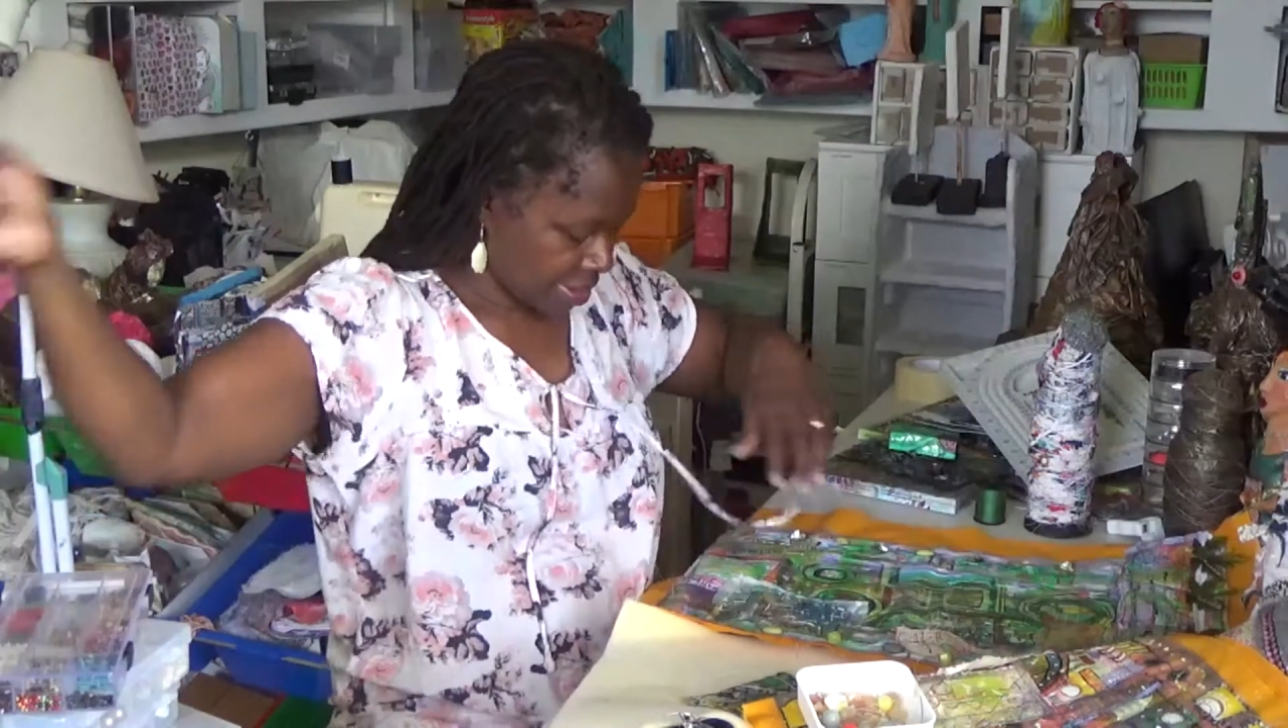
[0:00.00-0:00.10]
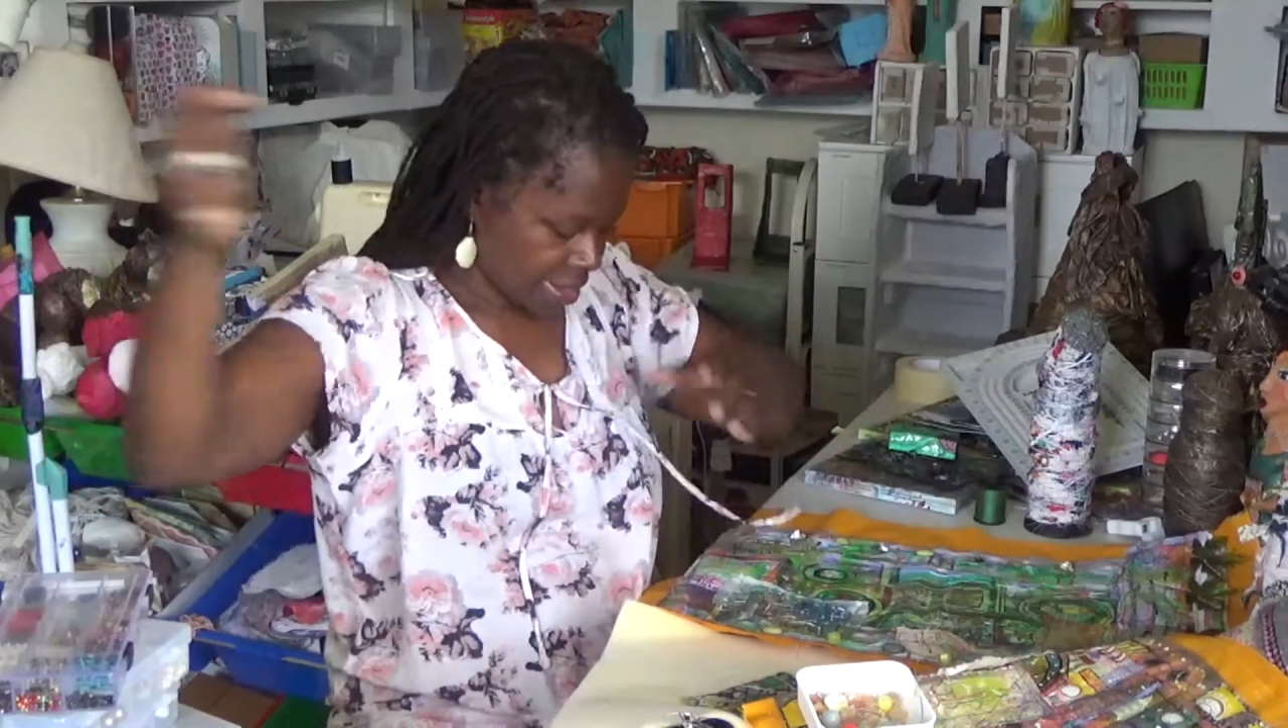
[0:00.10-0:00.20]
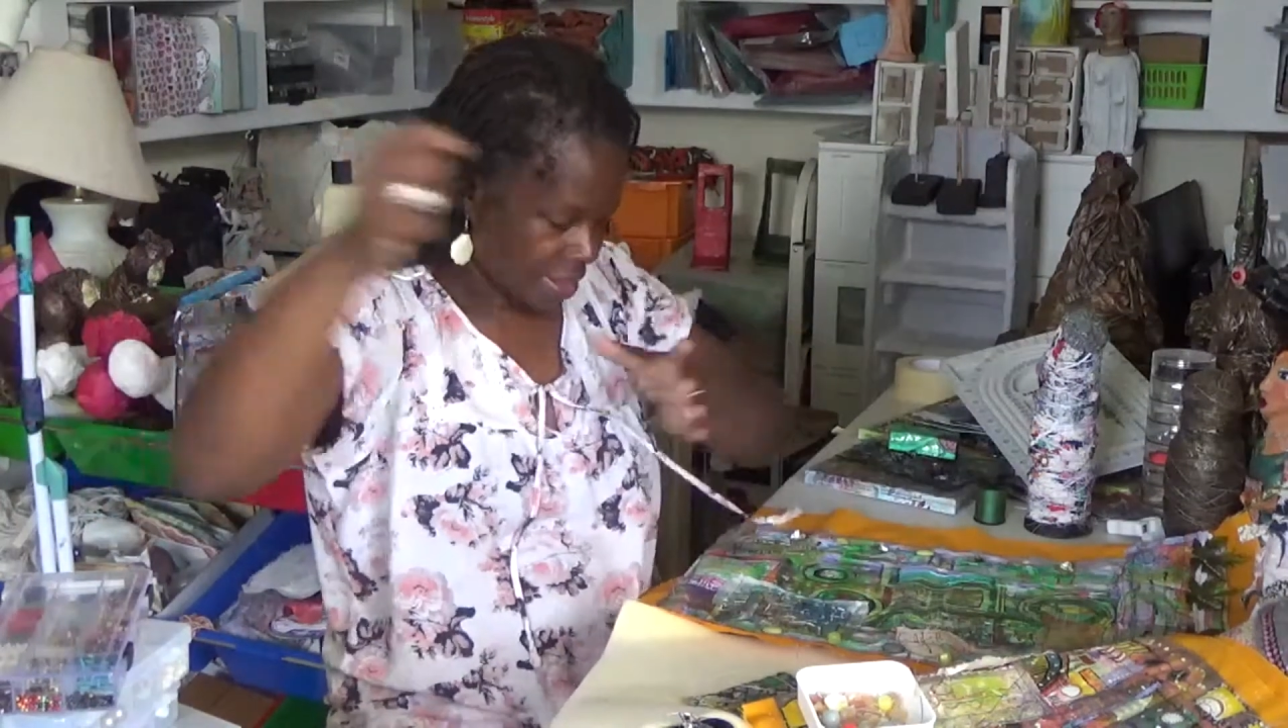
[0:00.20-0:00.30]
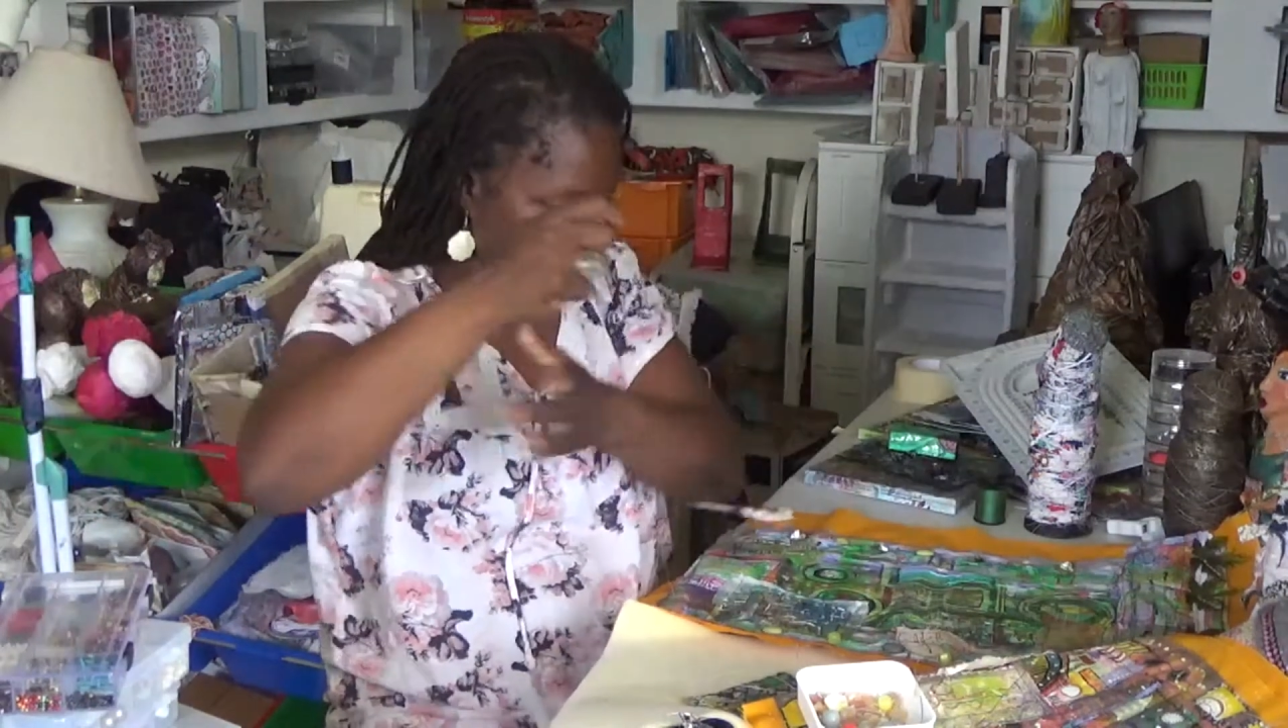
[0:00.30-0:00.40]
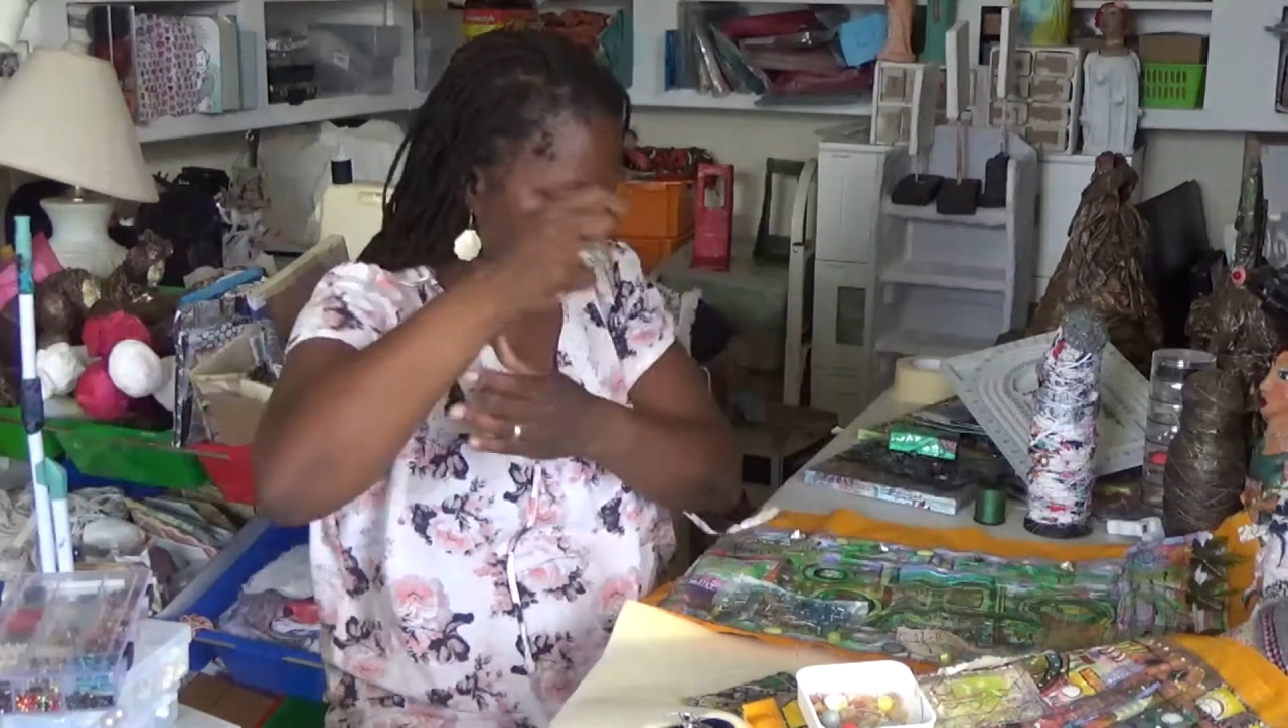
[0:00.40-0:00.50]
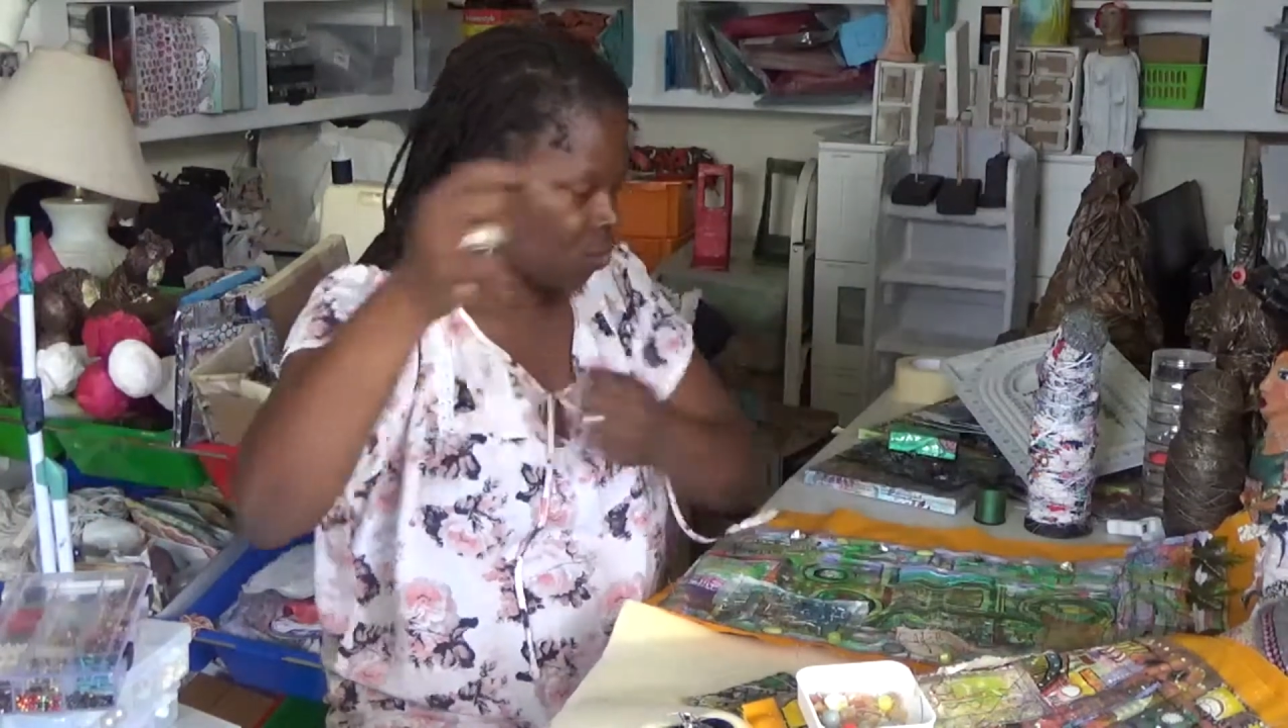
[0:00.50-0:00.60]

I'm